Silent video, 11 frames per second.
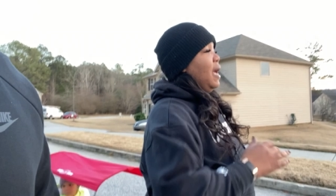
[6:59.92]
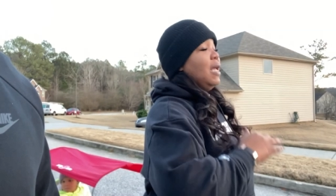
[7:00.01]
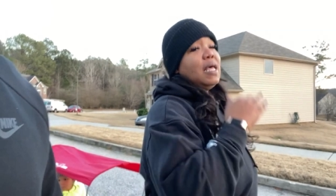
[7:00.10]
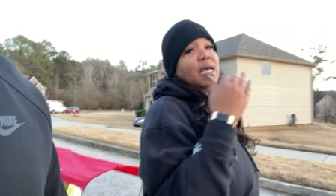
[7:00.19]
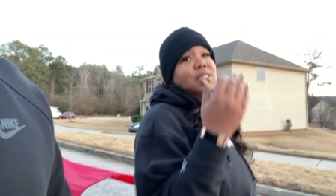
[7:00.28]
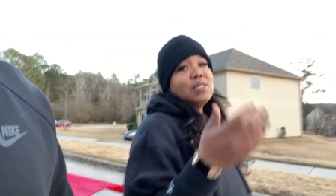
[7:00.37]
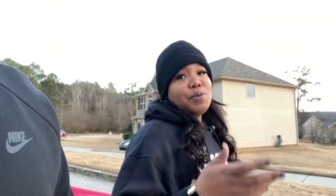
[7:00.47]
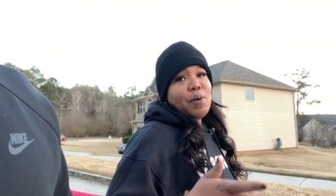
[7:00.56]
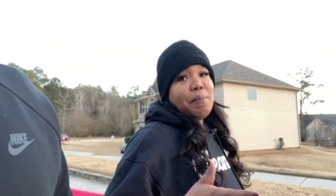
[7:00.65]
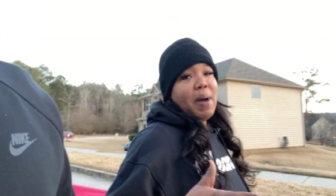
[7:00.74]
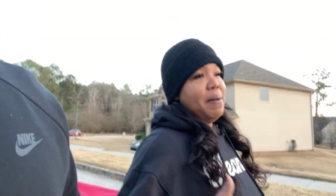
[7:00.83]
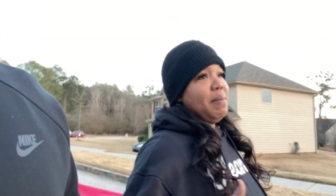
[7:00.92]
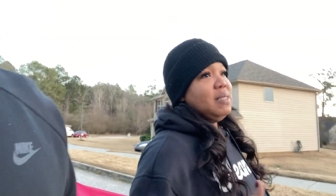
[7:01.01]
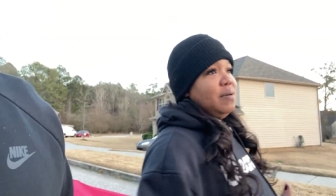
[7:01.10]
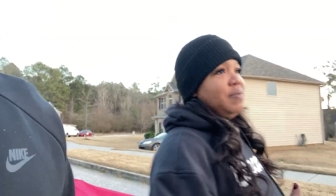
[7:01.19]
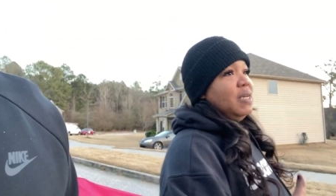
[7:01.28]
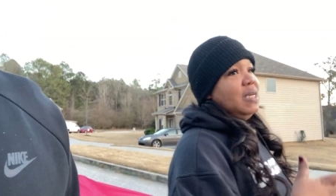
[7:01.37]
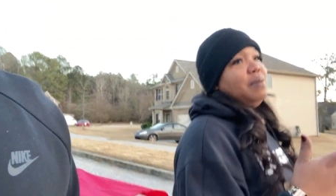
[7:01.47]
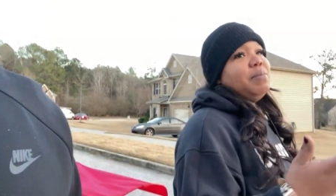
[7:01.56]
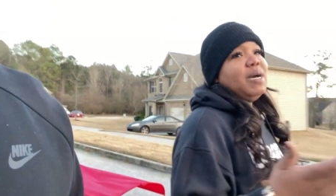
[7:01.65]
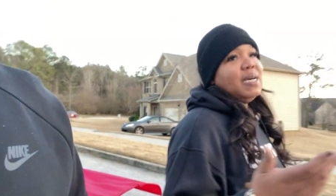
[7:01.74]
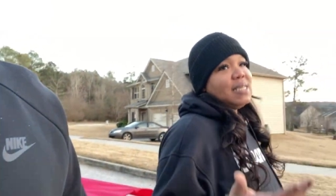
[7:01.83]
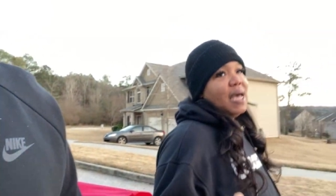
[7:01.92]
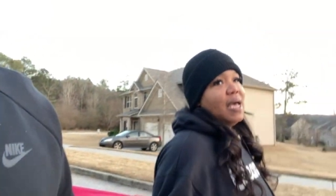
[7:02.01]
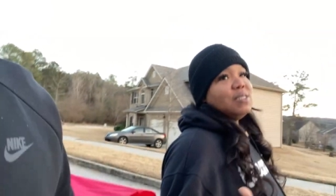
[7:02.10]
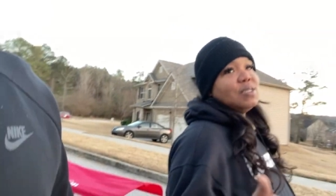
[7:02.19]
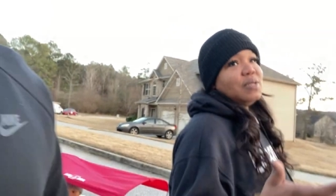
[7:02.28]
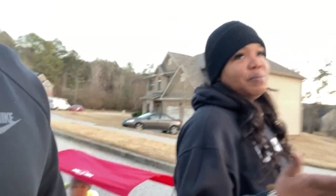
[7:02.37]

I have to actually remind myself. Different things work for different I people.